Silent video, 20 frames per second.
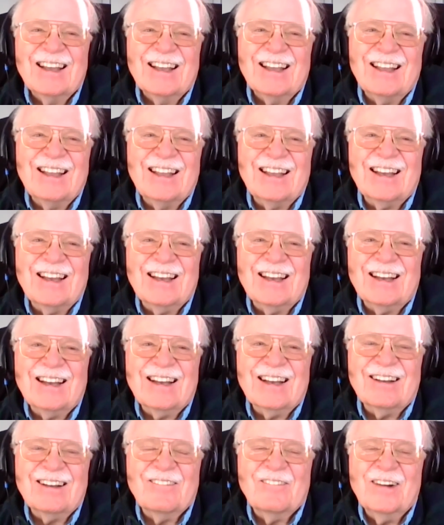
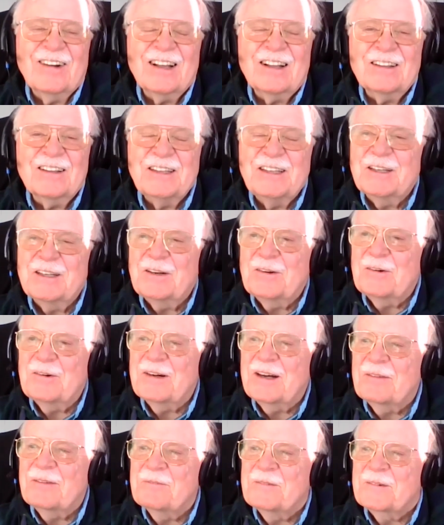Yeah, well, you know,
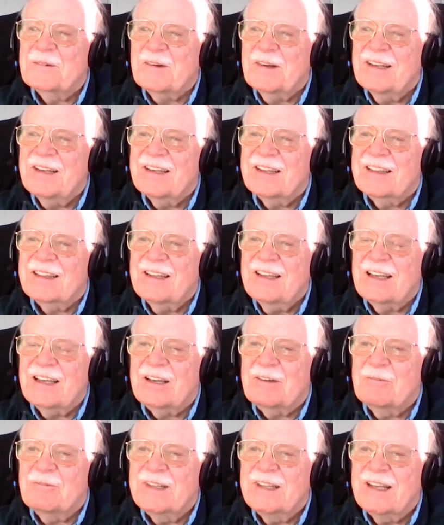I'm trying to think.
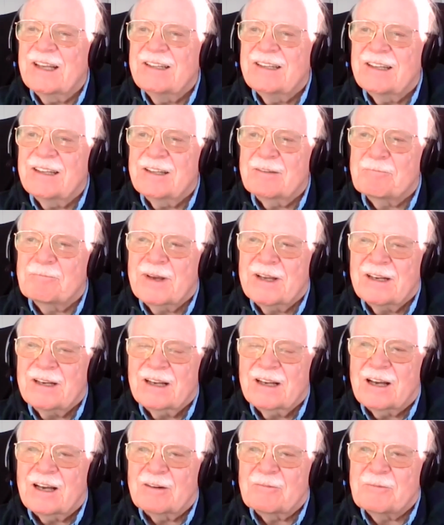When they did the
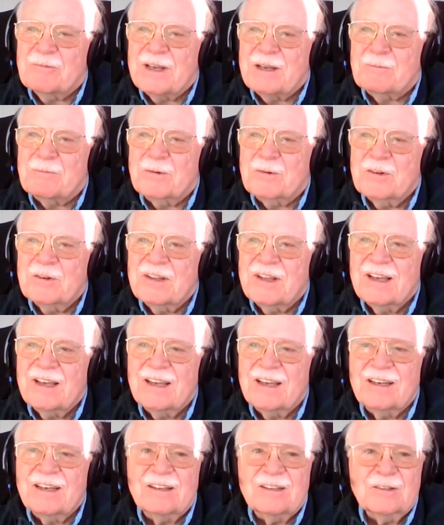Pentagon Papers, they
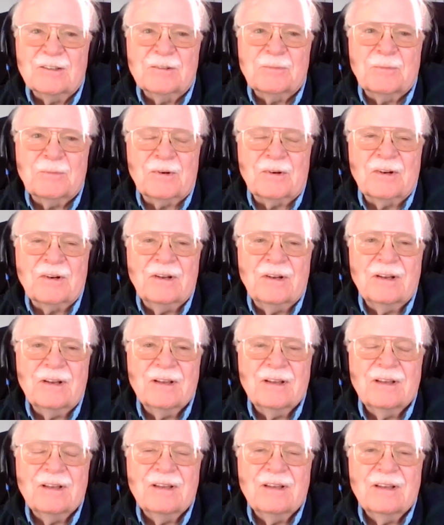had Ellsberg,
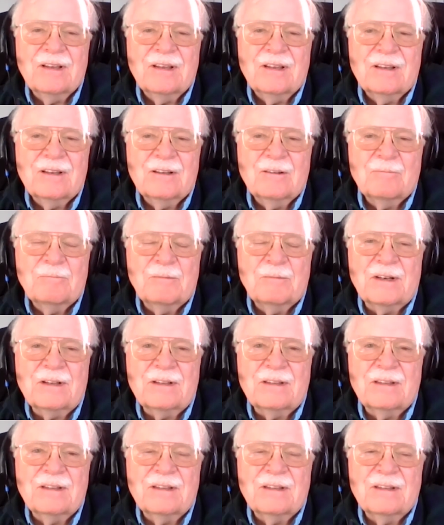
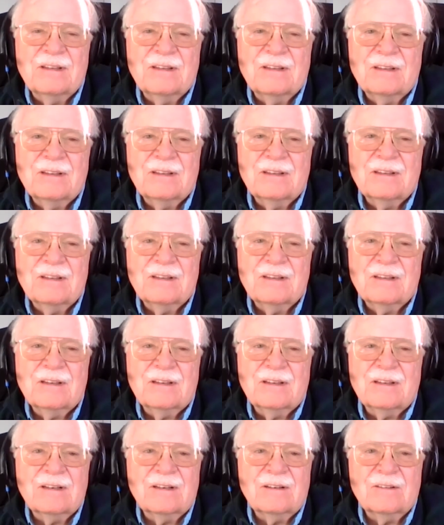but
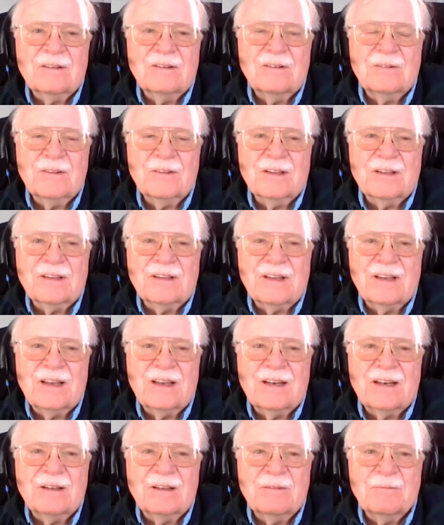I don't know that they
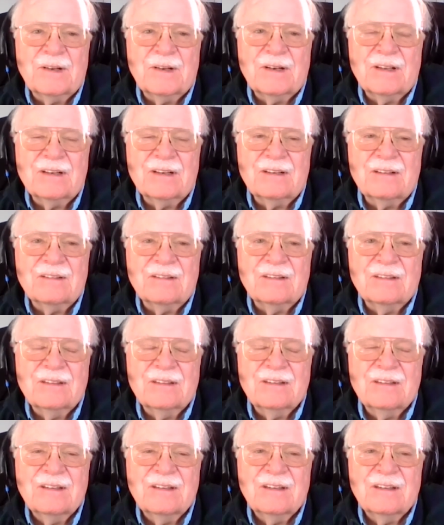had anybody else.